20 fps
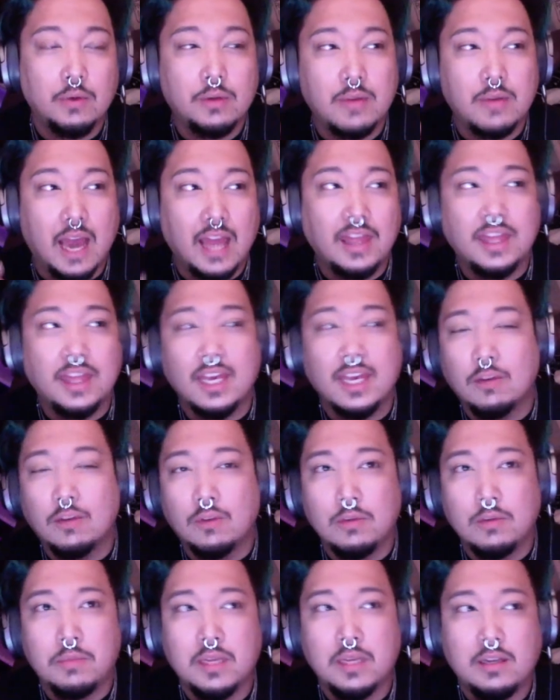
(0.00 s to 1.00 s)
I think it
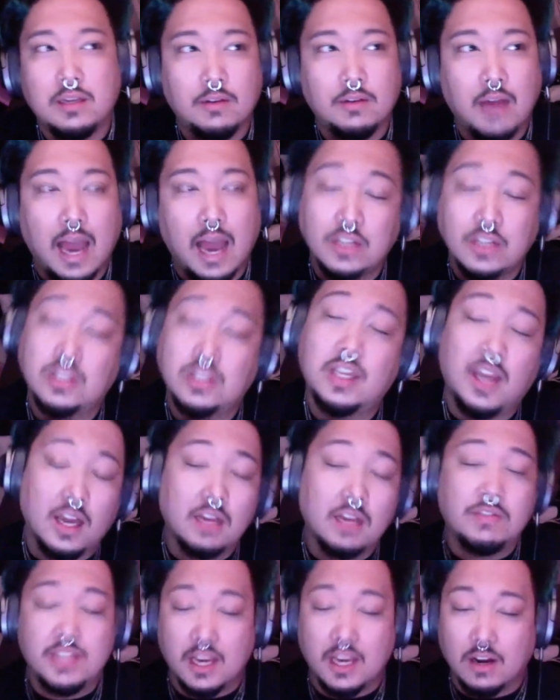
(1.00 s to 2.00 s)
would be actually
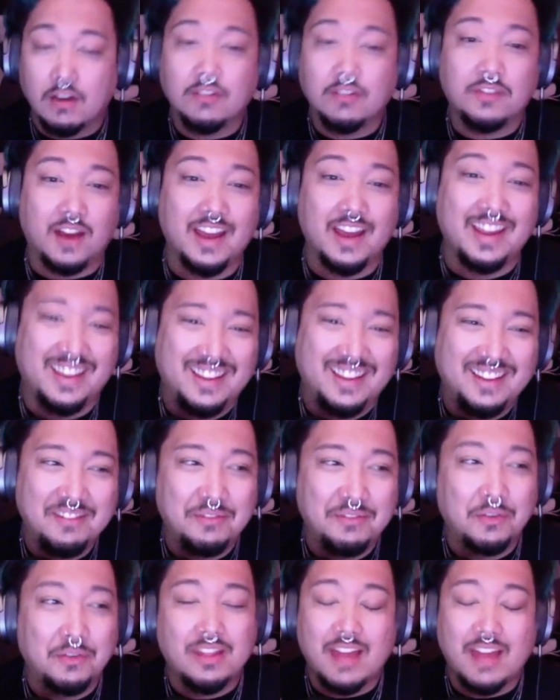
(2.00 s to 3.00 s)
kind of terrifying
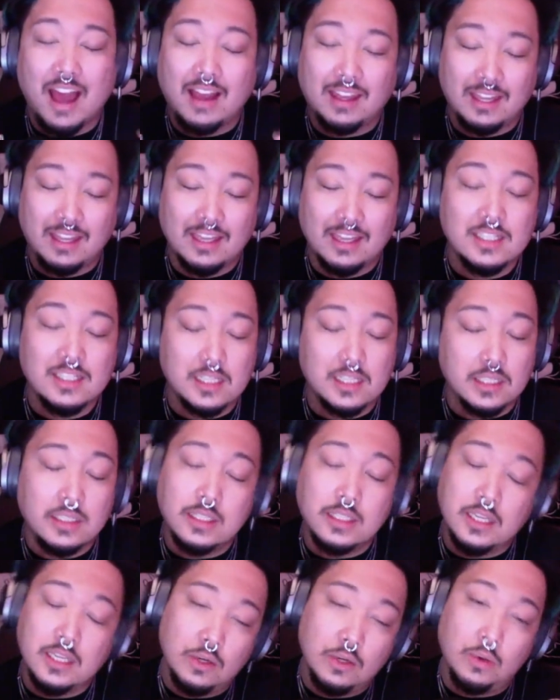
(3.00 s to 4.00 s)
for that kid to
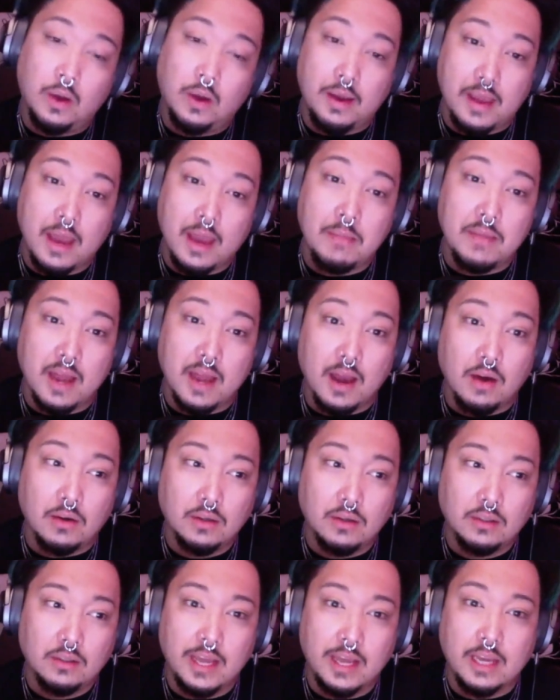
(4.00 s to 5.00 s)
see who I am now.
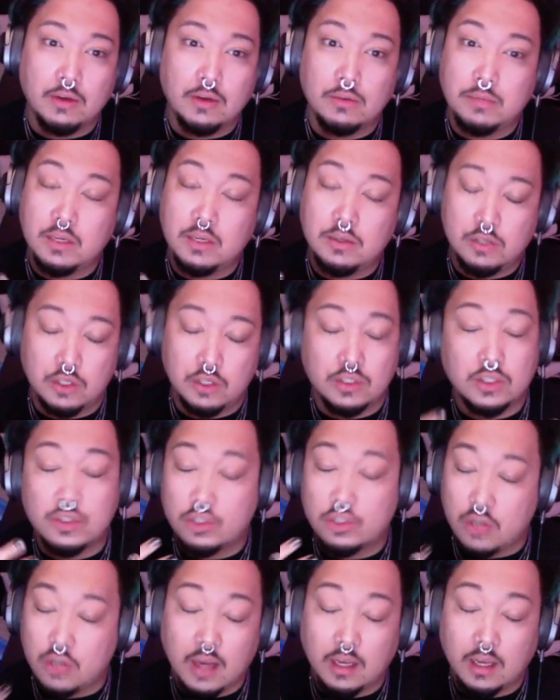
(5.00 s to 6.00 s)
Like, it would be just
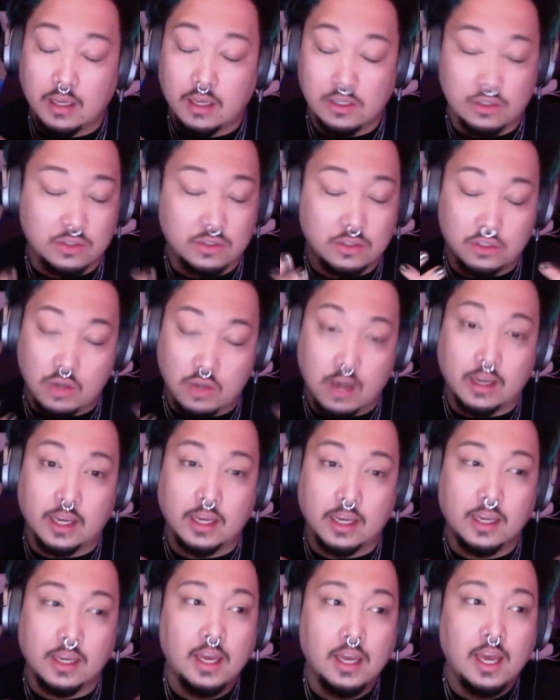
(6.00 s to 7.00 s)

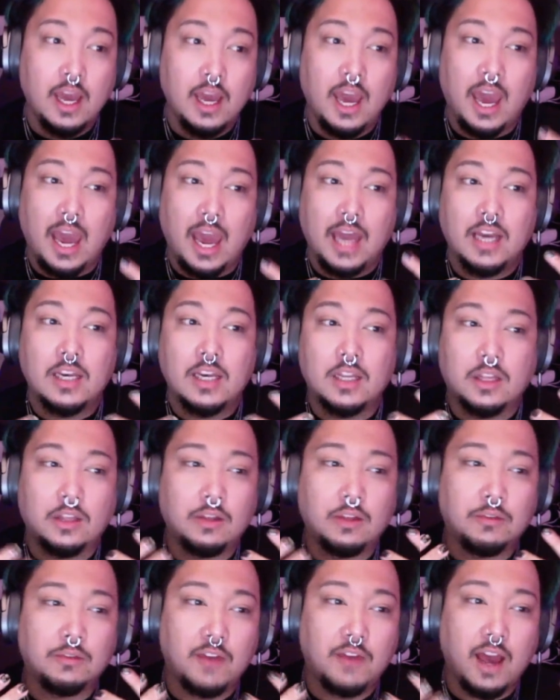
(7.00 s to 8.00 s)
shocking. And
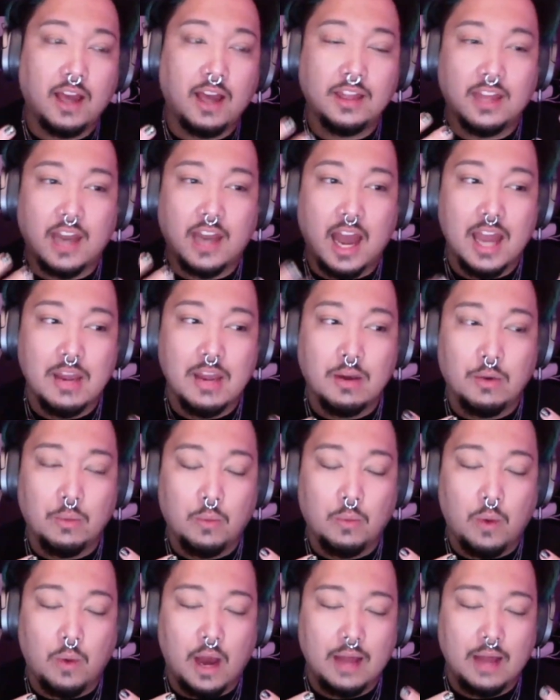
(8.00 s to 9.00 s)
the fact that I
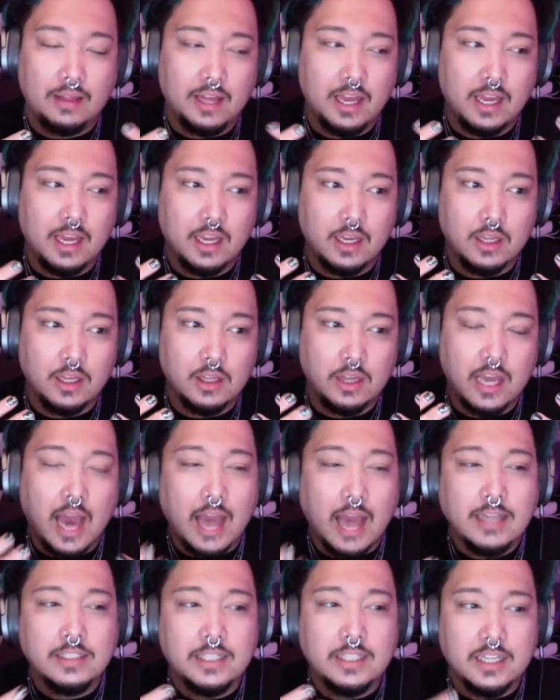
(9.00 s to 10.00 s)
like the
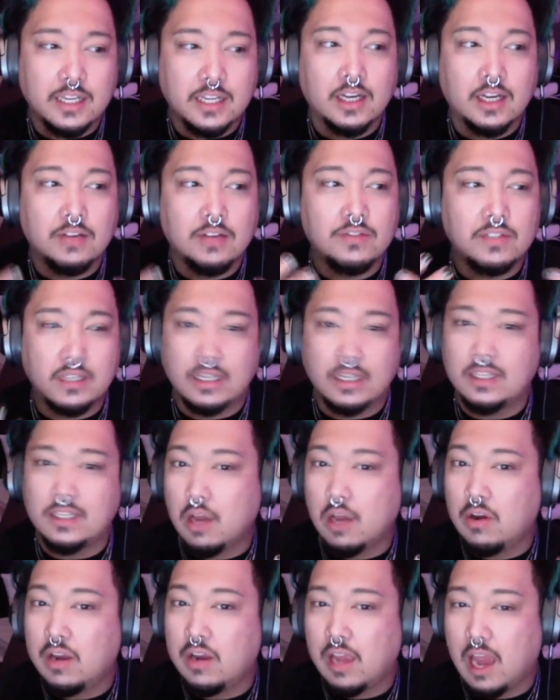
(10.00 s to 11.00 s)
idea of sitting
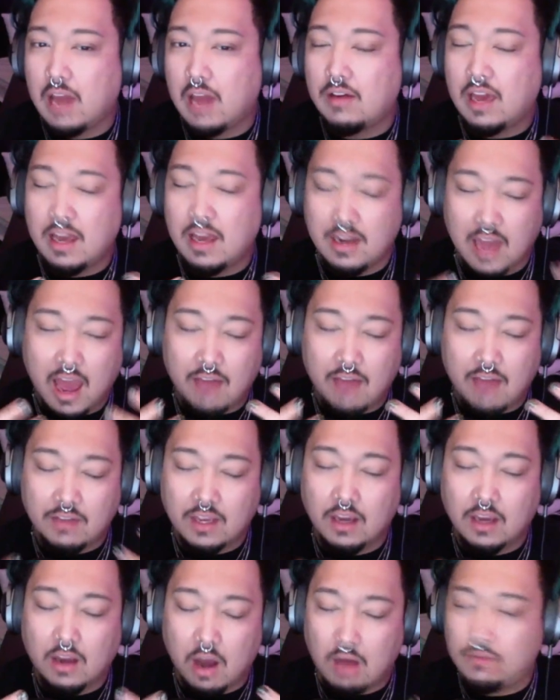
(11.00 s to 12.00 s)
down and
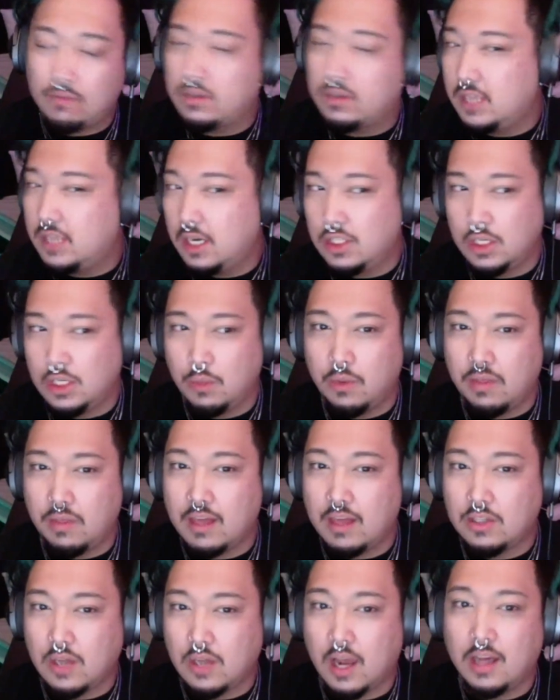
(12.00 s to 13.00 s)
having a conversation with
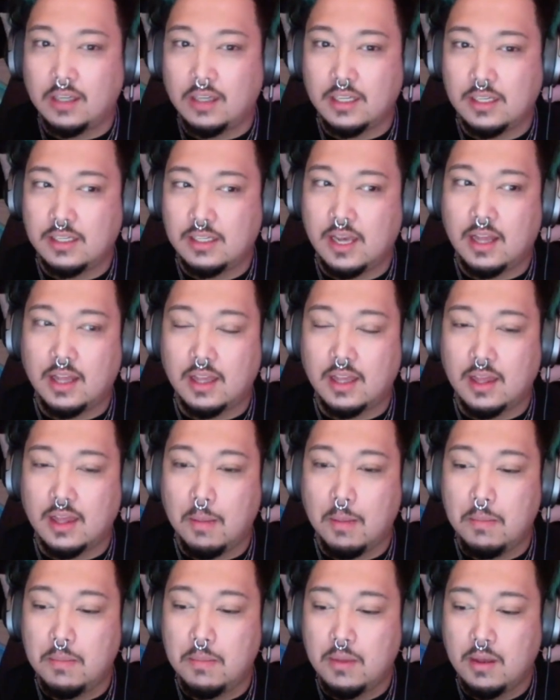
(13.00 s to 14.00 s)
that child and telling
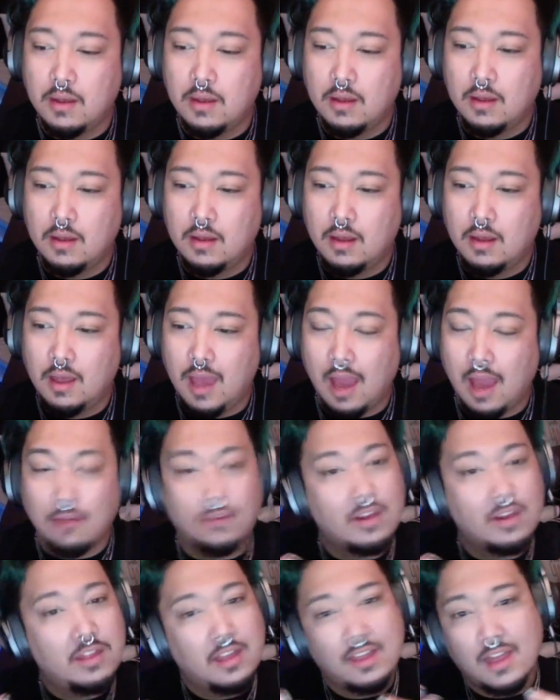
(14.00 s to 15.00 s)
them
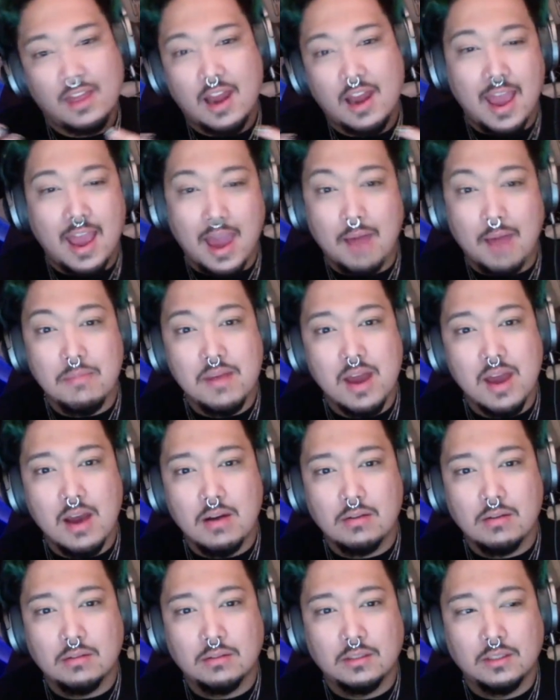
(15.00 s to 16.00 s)
everything that I am now,